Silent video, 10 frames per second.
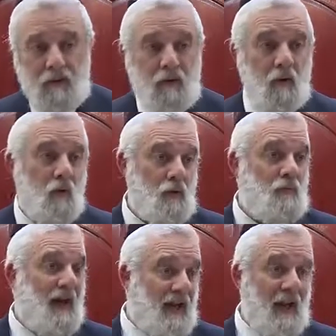In other words,
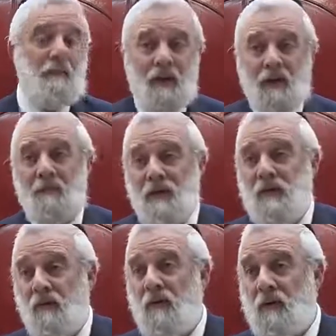by keeping the
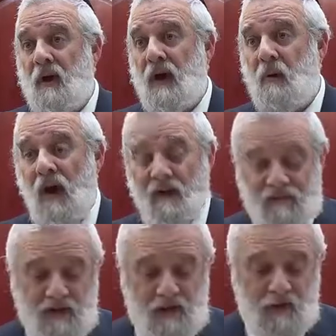mitzvot, I will
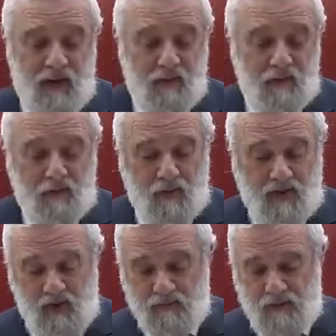obviously be able to be
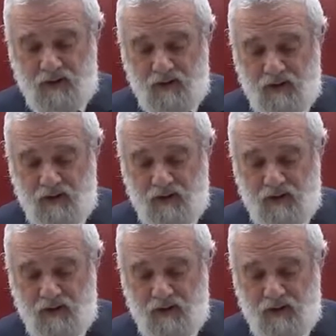helped.